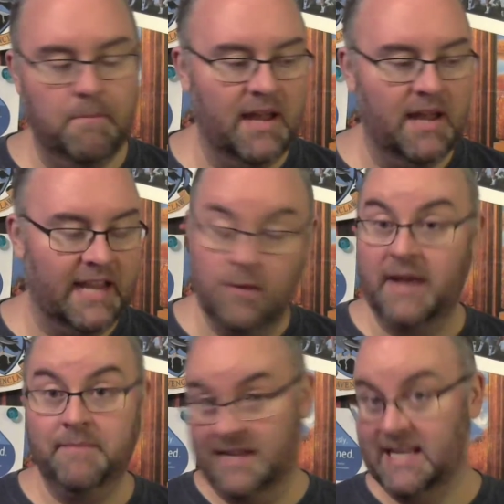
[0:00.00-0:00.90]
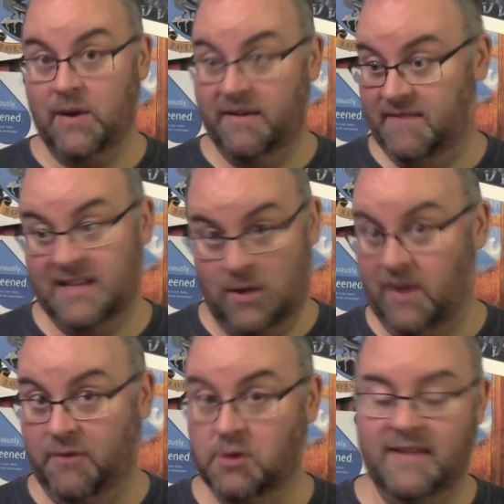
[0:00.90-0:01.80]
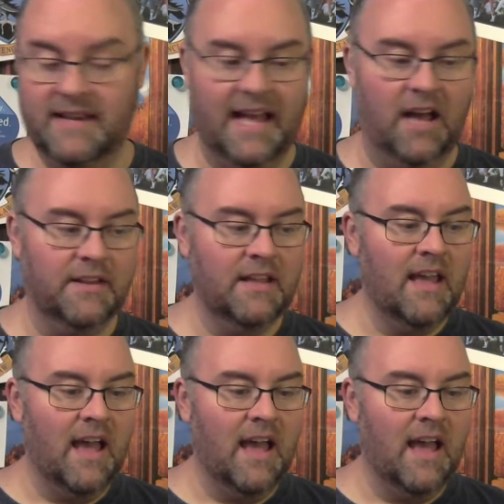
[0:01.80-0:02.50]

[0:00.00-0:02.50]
But anyway, that's how I first found out.